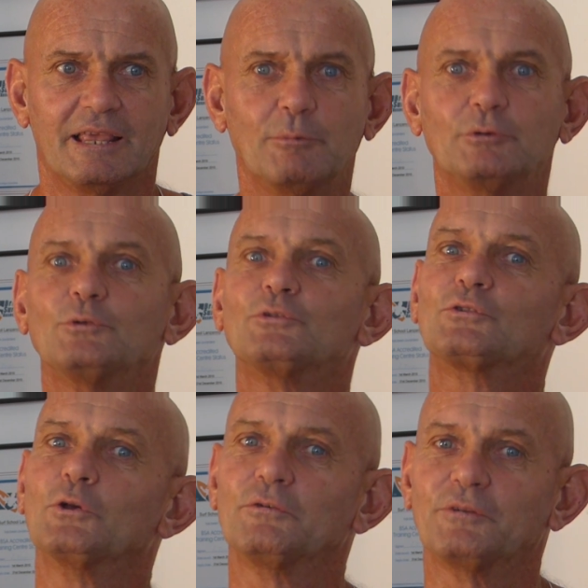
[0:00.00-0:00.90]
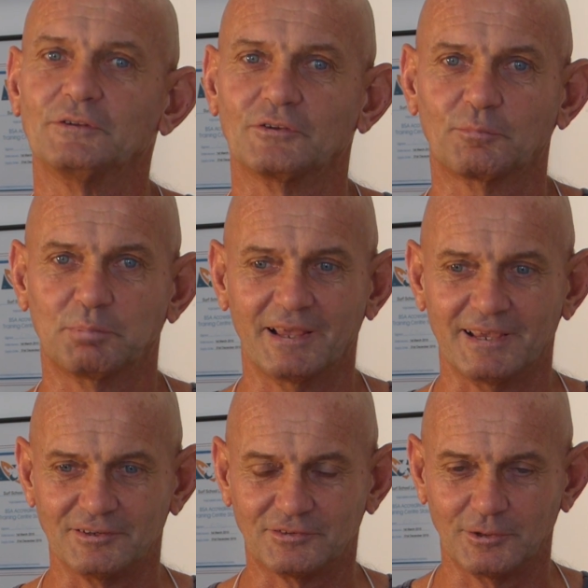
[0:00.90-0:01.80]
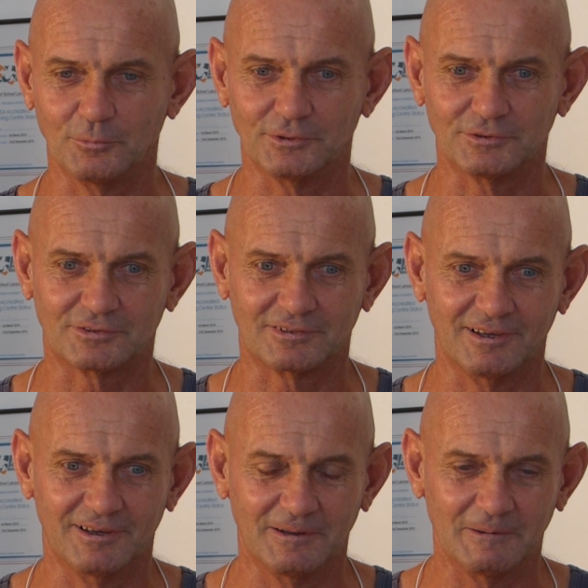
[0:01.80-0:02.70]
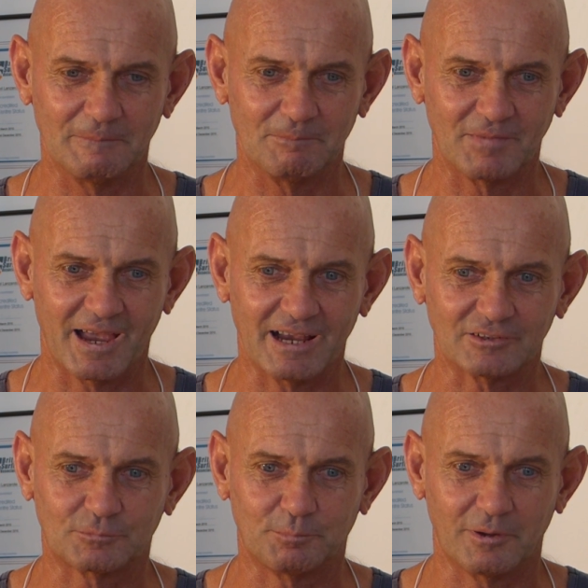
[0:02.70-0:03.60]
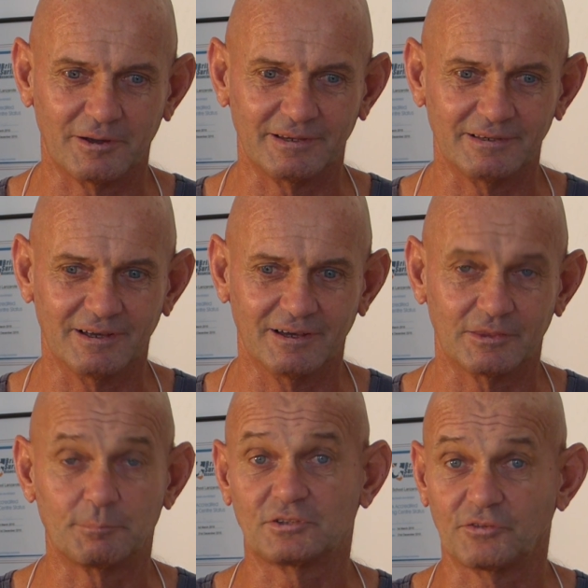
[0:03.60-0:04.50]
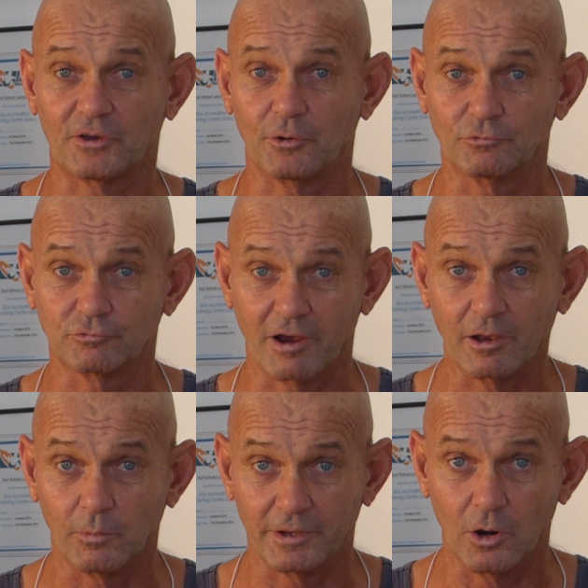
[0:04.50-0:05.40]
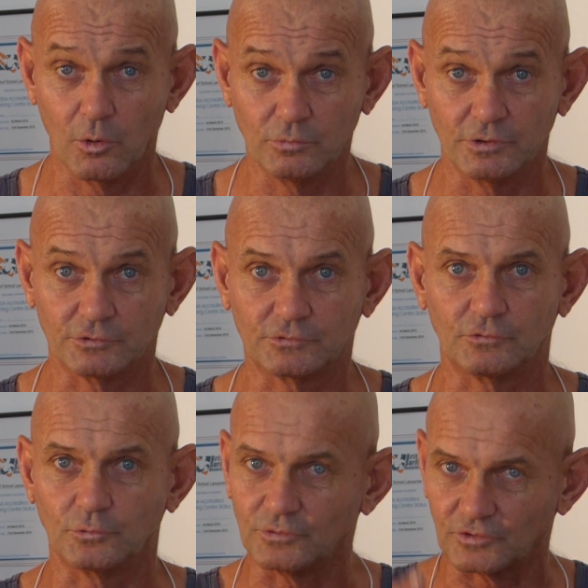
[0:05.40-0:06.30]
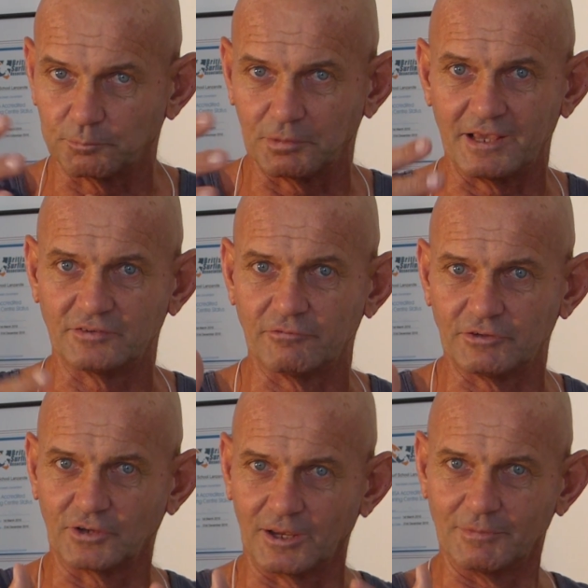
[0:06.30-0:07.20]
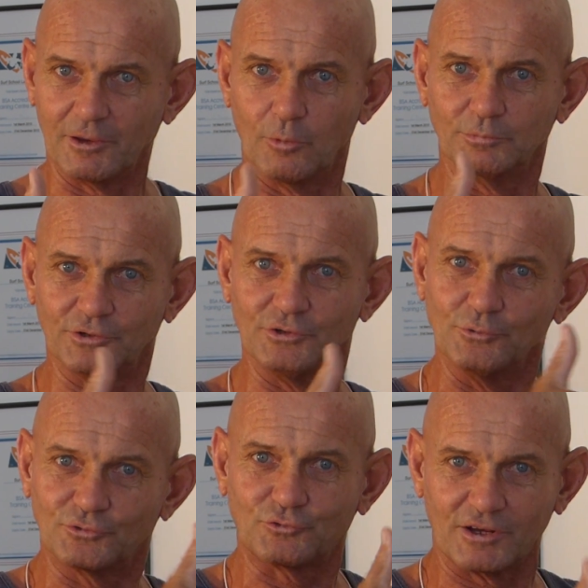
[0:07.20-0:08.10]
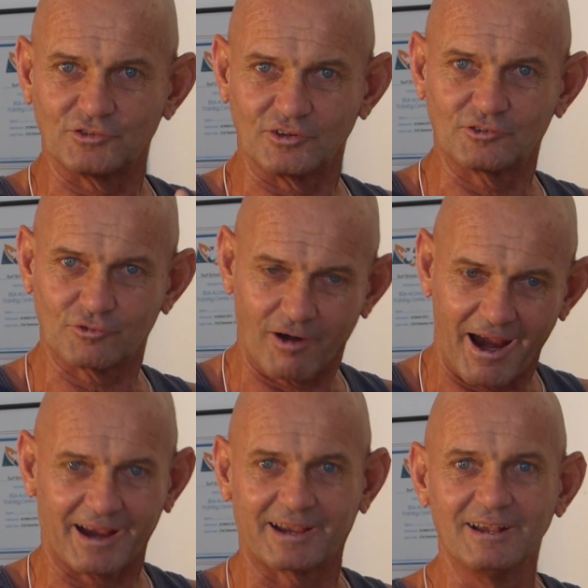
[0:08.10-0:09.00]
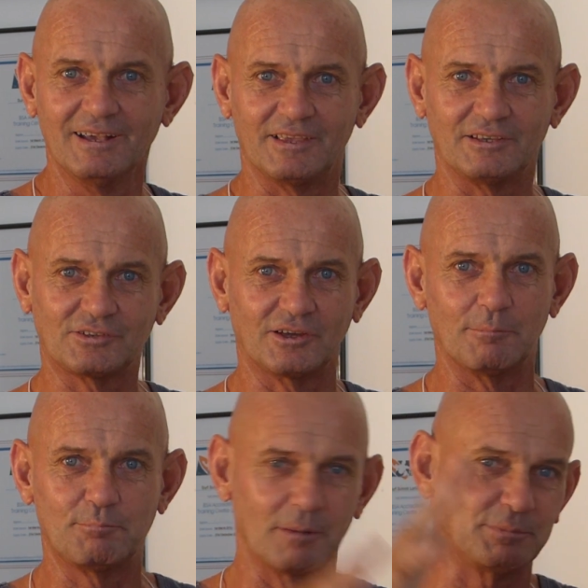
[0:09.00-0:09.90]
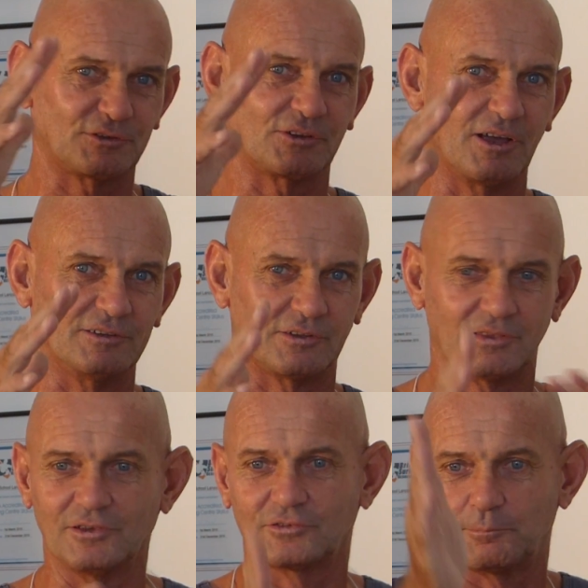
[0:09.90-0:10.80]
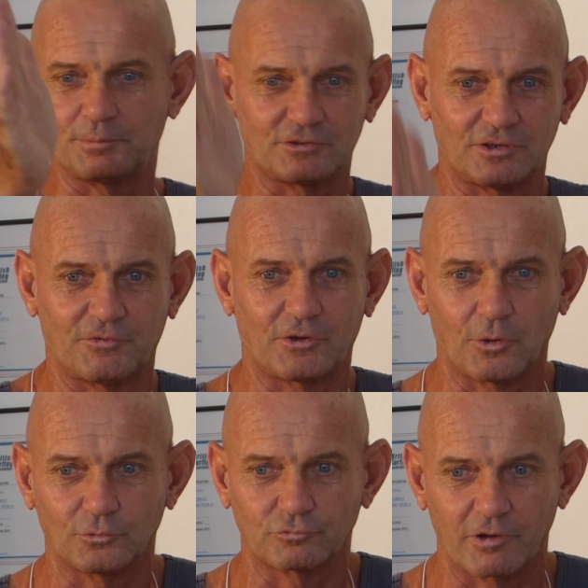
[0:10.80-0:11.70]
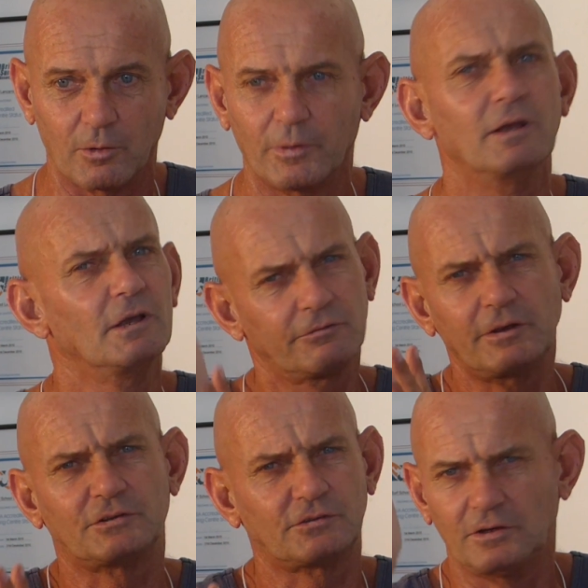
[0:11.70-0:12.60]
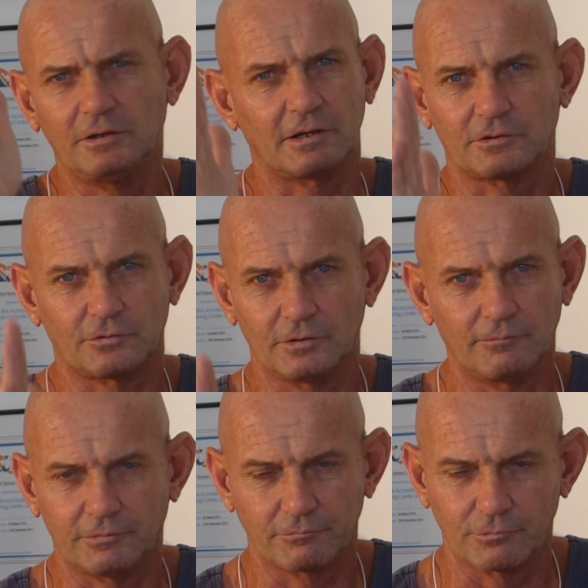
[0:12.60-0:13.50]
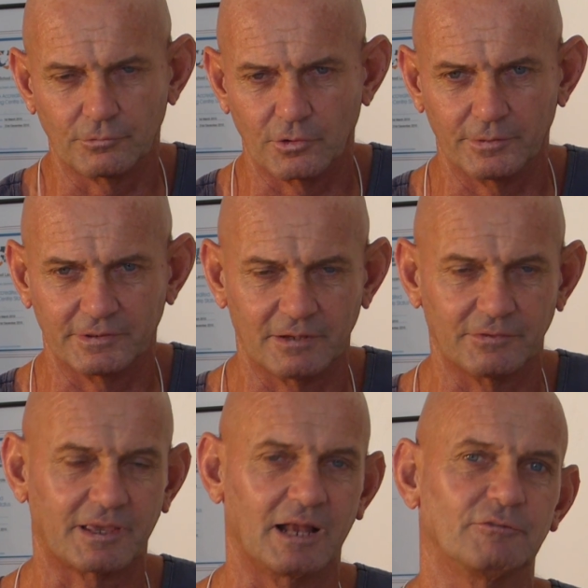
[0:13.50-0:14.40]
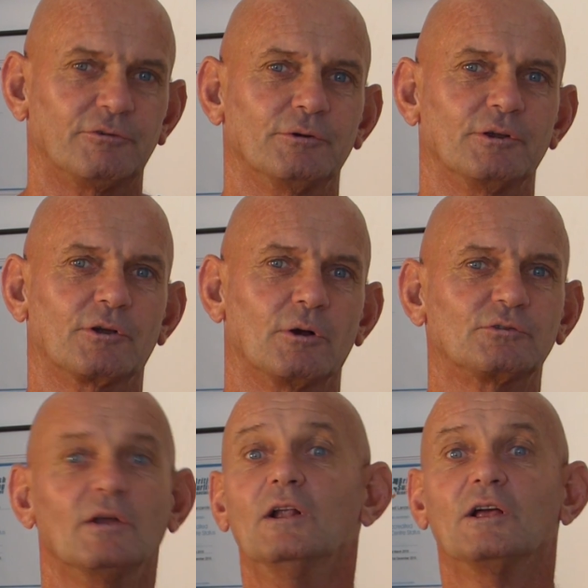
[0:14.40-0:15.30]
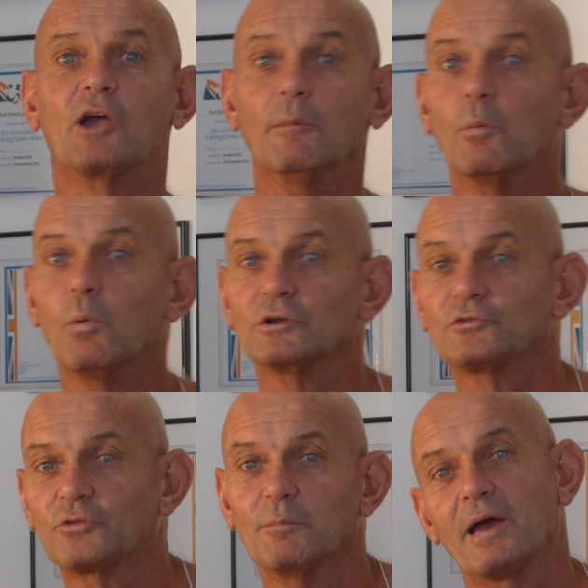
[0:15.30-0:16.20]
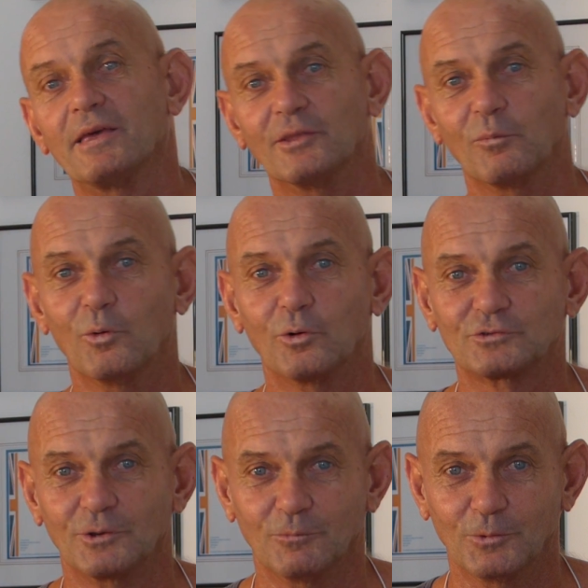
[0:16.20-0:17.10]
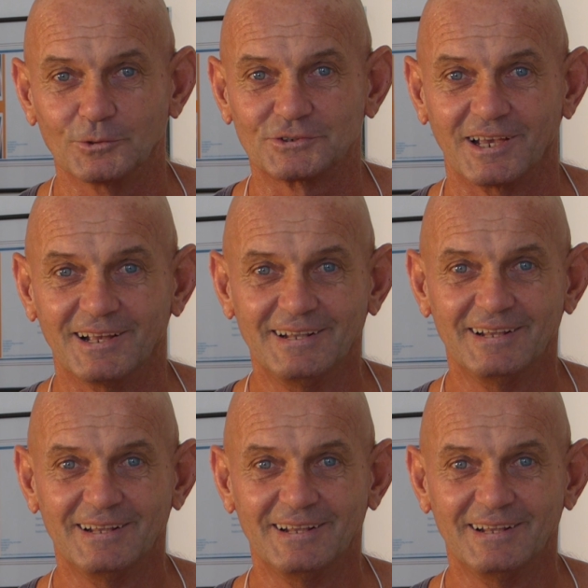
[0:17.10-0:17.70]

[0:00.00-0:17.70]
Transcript: He would do surfing displays. He was asked by the Pacific Coast Railway owners to do displays. Every time they opened a new stretch of track, they'd try to publicize it. Here's the Pacific Coast Railway. Very scenic. It's a lovely route going down the Californian coast. Come and watch the man that walks on water.